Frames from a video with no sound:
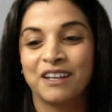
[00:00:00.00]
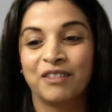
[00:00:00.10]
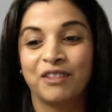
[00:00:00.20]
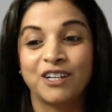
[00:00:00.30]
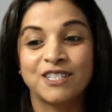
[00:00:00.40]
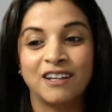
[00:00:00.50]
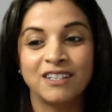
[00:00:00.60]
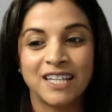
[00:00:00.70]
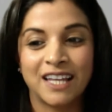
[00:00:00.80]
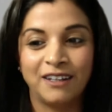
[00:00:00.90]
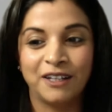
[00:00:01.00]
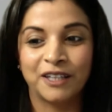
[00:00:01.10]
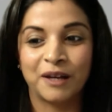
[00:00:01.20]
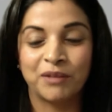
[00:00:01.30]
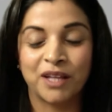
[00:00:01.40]
their son telling
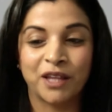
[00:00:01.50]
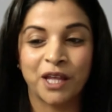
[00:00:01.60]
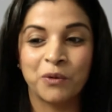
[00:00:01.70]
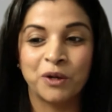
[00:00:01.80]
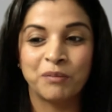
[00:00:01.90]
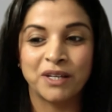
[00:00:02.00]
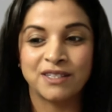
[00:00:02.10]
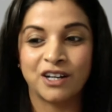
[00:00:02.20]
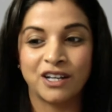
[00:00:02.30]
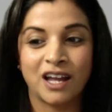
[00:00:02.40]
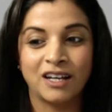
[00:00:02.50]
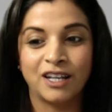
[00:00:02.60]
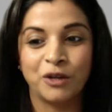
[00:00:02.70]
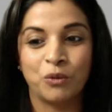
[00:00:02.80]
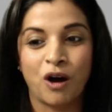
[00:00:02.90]
them that they would miss their
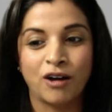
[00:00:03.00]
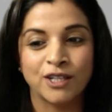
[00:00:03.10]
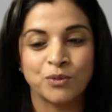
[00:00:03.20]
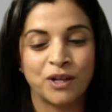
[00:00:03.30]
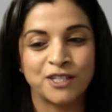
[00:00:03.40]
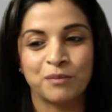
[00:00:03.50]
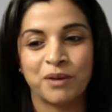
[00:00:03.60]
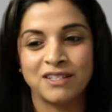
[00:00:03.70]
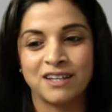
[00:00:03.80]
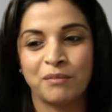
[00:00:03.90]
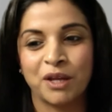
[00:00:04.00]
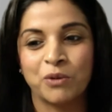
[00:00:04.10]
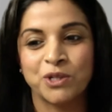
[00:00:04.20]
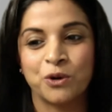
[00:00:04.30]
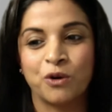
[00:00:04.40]
nightly walks once the pandemic
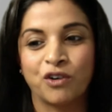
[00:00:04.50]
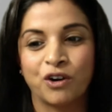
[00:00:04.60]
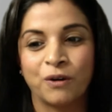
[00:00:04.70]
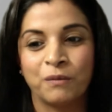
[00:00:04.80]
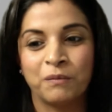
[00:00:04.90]
was over.